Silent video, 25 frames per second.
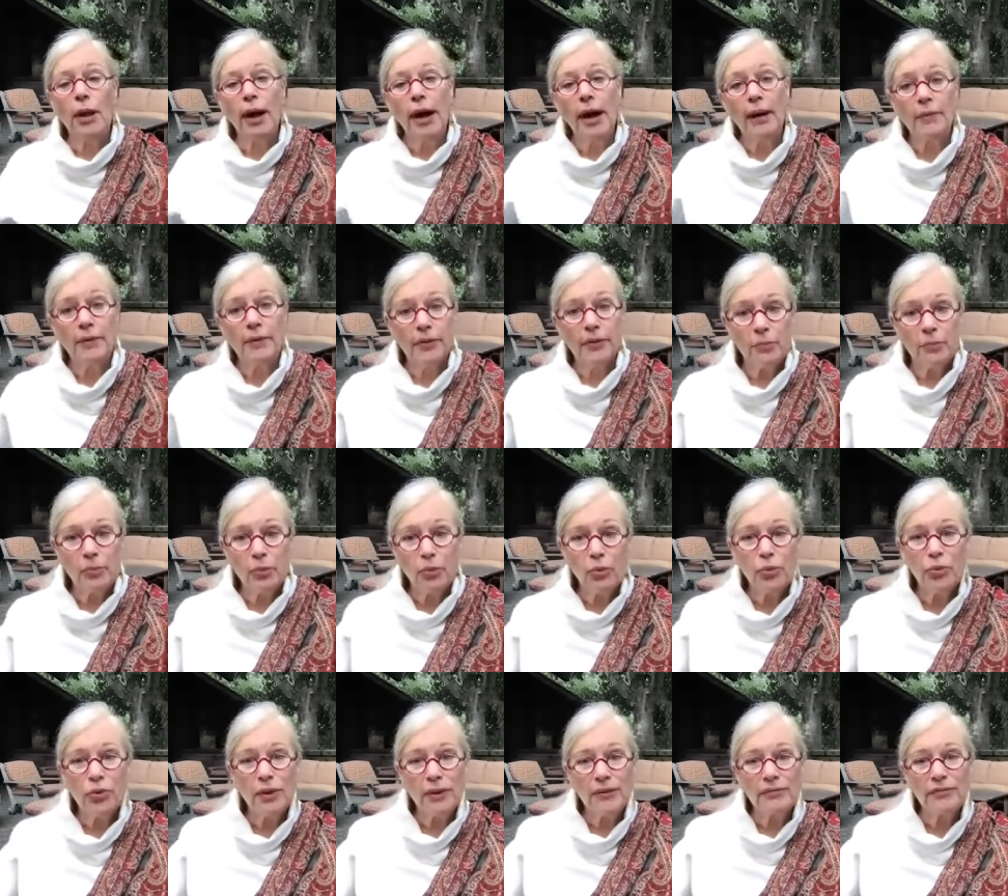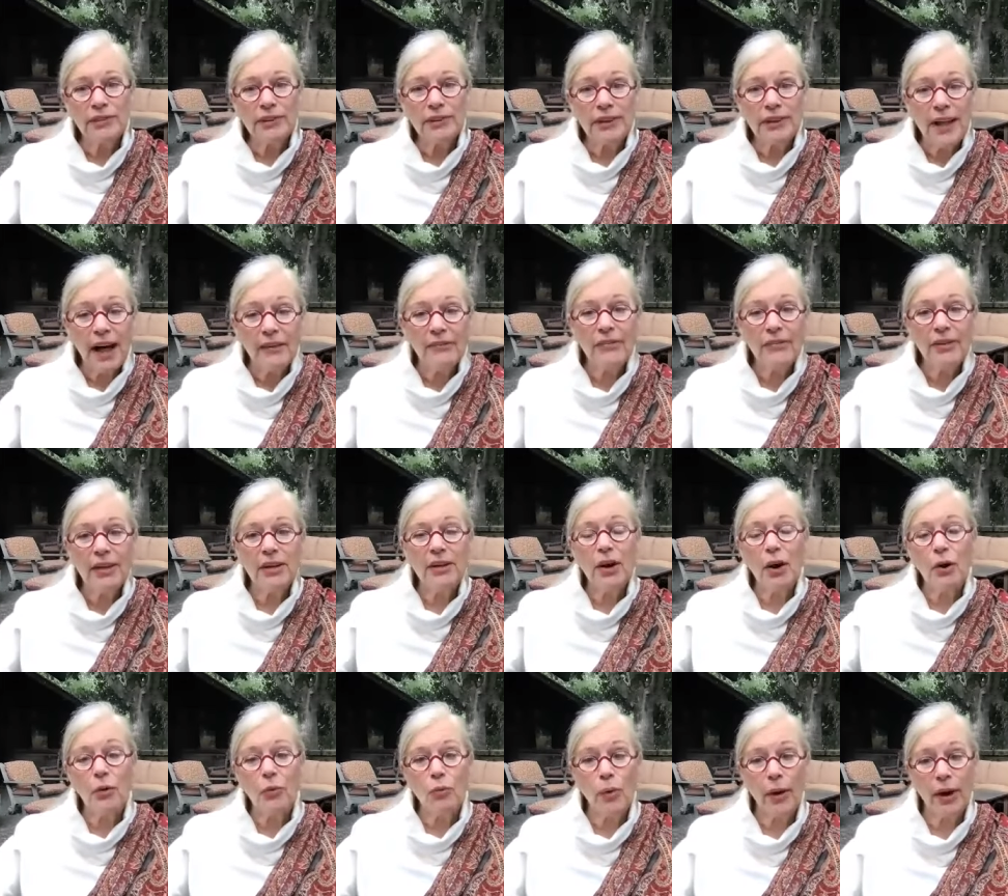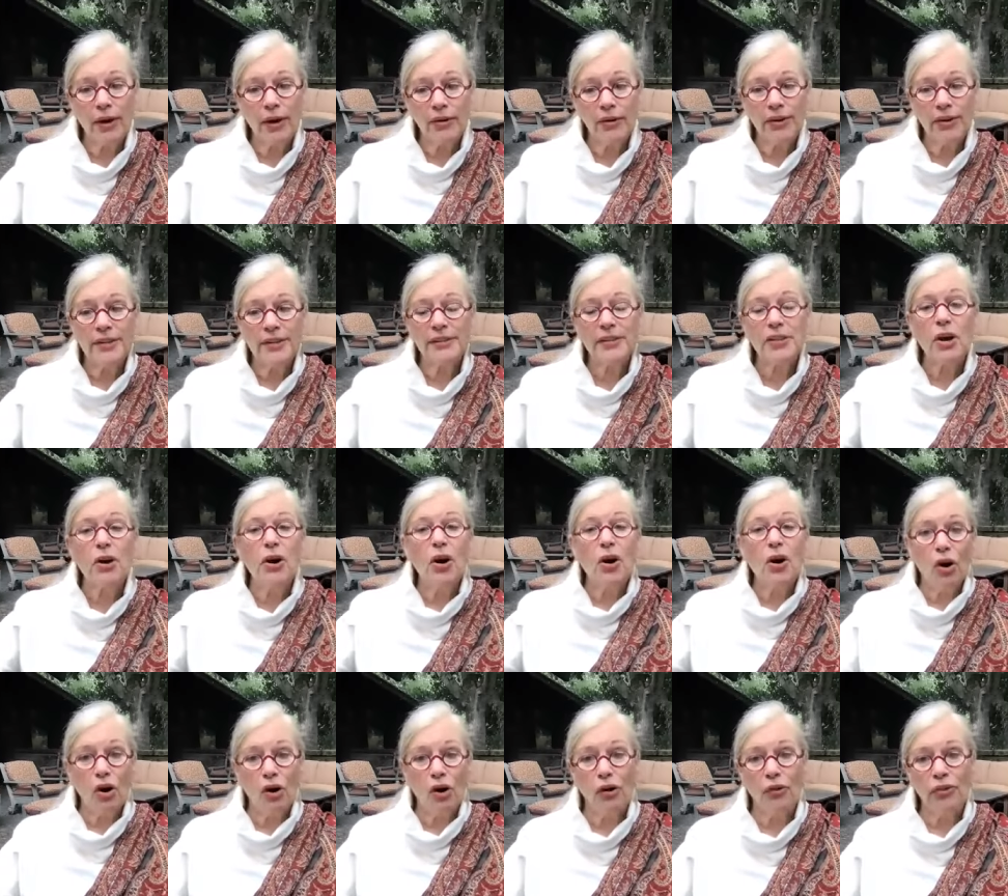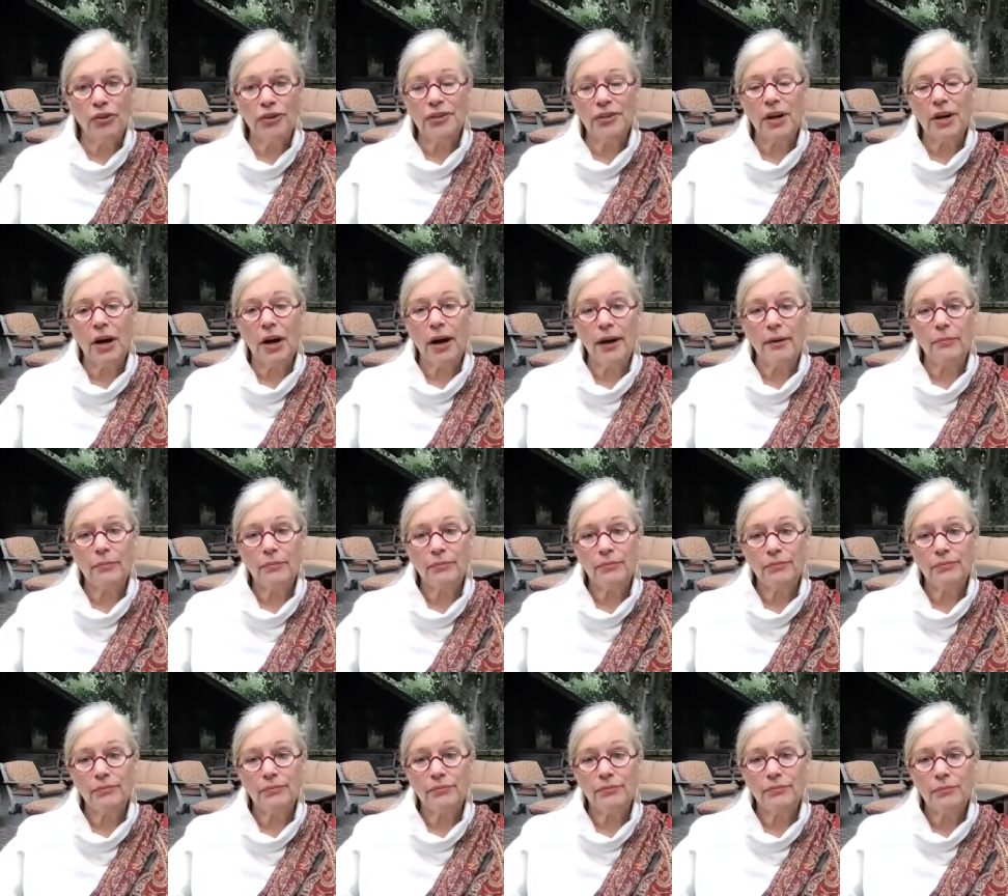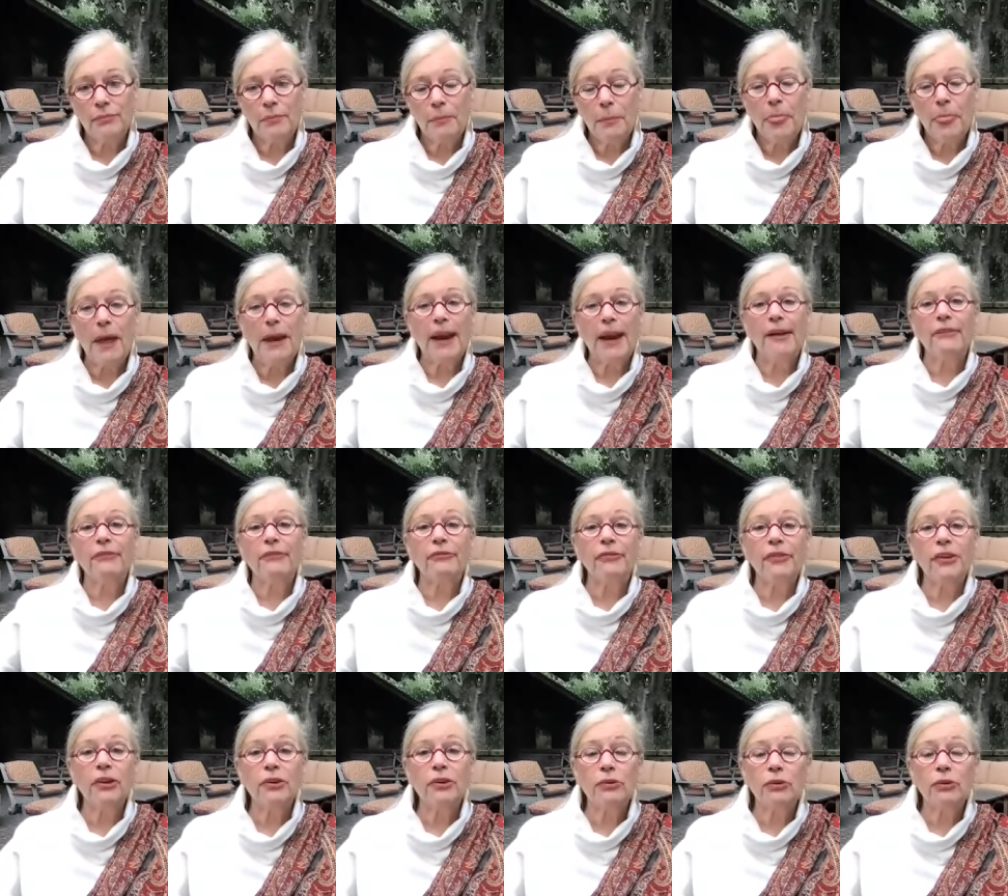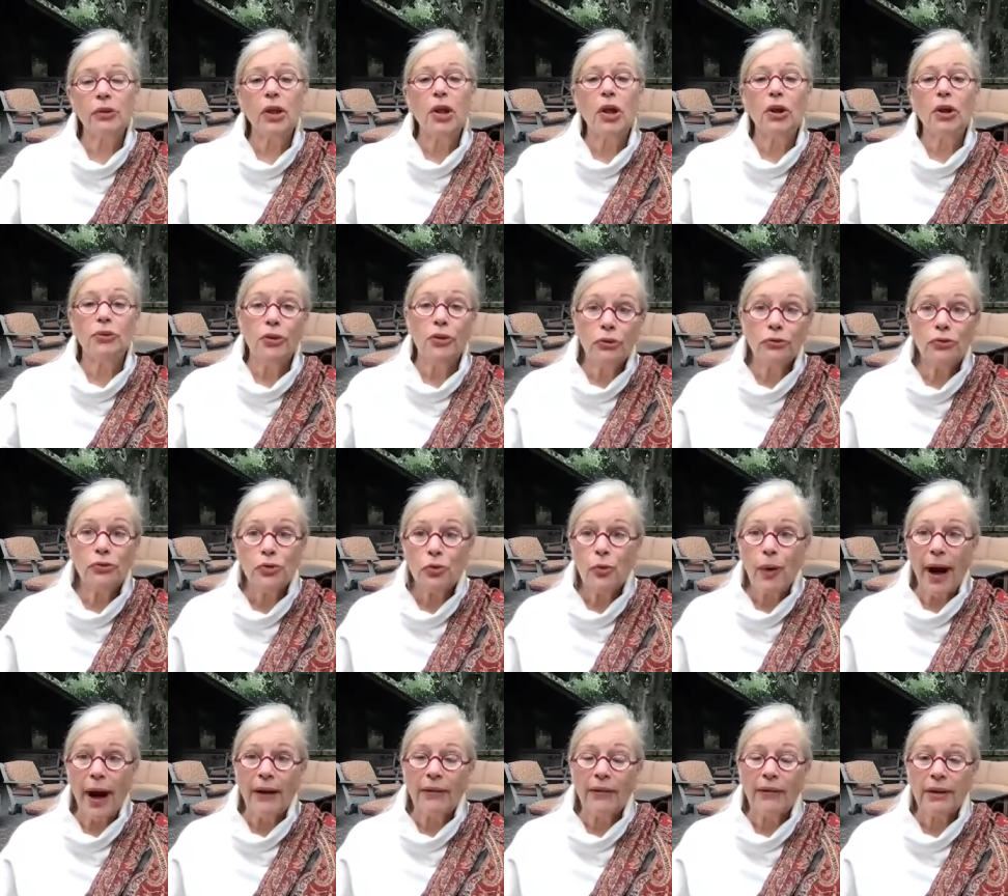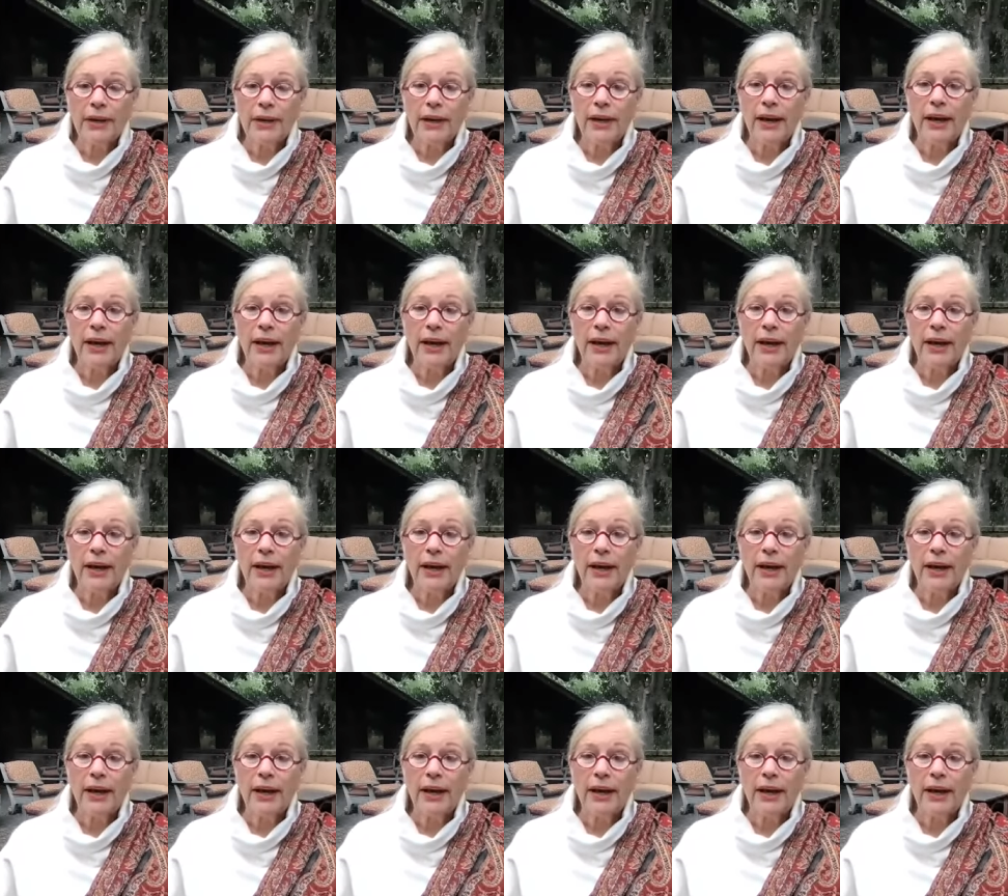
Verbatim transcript: I'm in the pool of loving awareness all the time and I feel no duality.